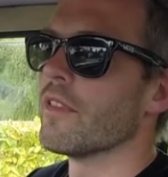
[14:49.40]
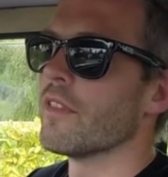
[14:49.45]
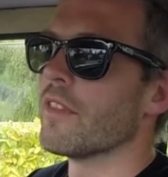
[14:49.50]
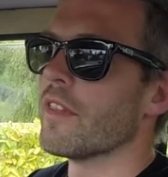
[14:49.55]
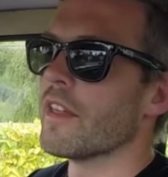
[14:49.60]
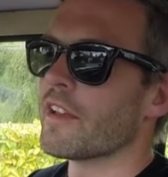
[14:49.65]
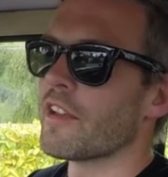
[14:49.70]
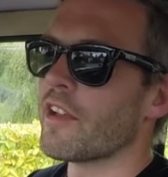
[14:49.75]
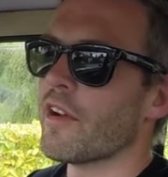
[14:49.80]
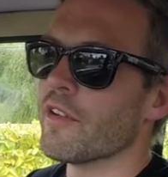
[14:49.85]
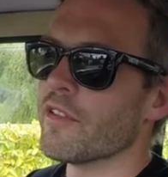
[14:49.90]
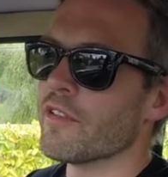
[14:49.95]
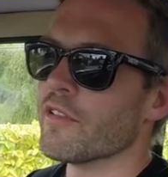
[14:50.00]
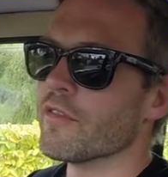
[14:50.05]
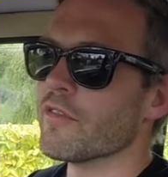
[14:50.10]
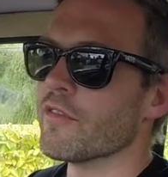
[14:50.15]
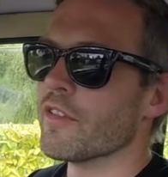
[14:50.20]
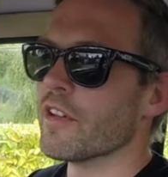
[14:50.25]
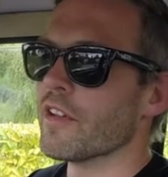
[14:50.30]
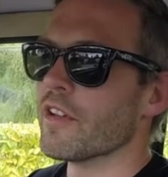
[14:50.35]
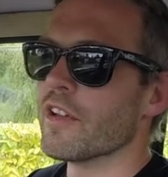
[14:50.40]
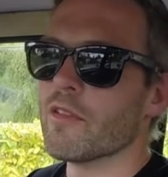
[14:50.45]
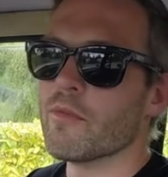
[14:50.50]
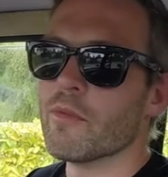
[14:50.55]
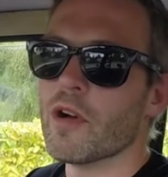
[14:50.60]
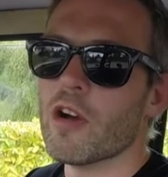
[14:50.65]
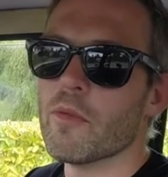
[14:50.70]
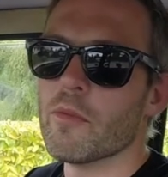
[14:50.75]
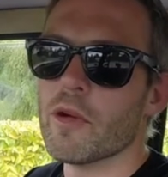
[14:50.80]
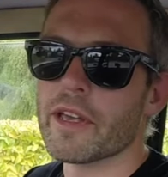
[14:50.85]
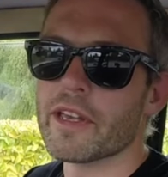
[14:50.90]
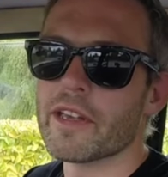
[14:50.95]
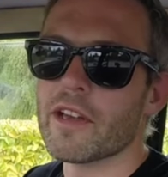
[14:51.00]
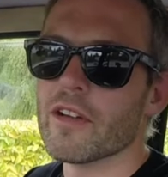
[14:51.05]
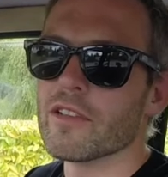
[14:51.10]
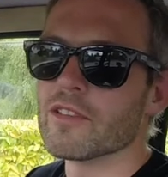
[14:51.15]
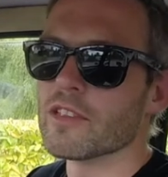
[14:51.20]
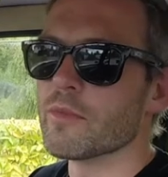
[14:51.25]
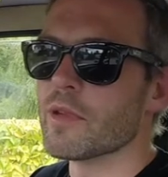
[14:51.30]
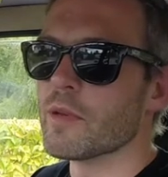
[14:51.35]
they're kind of uh, a Marmite
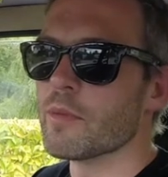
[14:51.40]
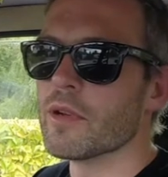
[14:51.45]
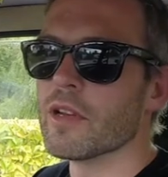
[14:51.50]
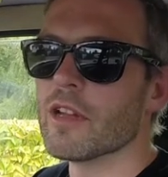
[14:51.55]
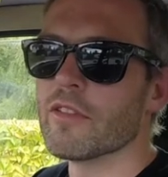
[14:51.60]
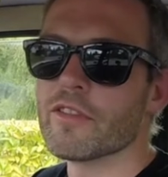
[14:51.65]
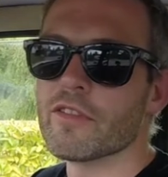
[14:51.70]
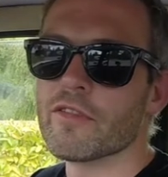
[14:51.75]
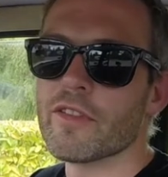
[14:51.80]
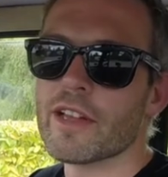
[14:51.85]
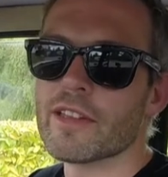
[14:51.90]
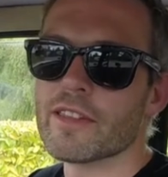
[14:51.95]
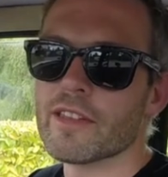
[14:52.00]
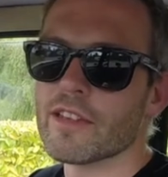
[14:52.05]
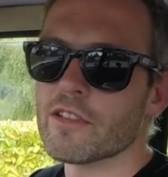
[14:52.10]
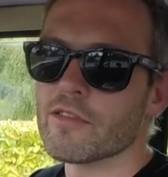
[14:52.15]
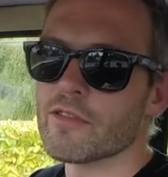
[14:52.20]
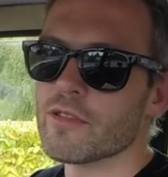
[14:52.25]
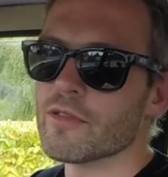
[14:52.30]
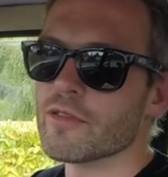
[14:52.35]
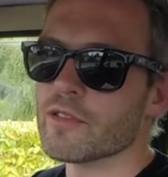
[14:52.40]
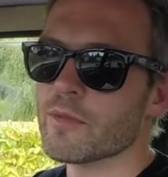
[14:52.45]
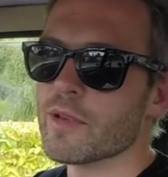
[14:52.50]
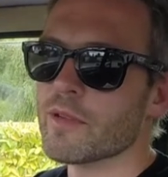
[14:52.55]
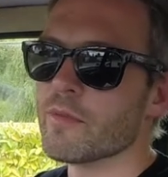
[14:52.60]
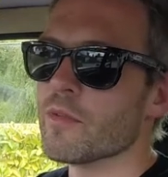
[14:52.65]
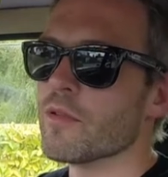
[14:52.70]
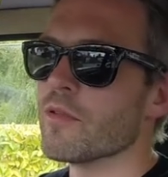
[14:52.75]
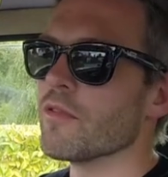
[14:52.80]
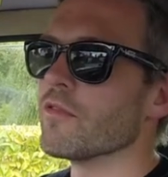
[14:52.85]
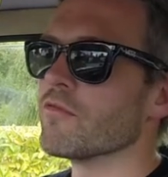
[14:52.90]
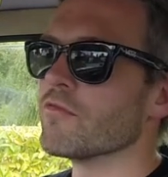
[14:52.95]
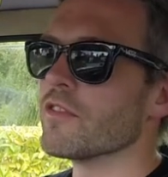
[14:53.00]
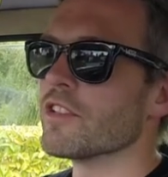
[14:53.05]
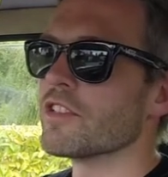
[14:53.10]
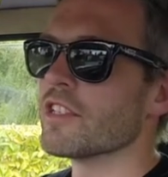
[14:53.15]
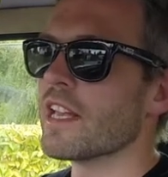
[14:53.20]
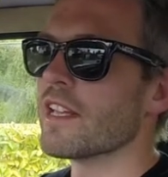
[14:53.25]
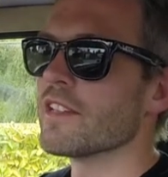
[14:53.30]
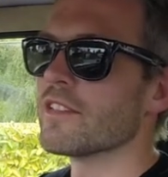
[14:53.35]
car. Some people love the fact that the grill is a bit more
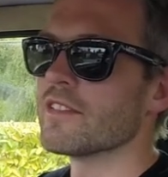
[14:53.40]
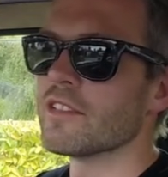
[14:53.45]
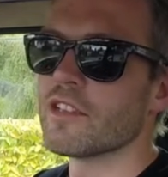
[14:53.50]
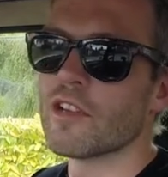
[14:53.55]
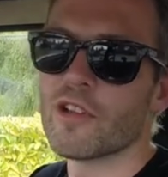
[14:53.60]
recessed,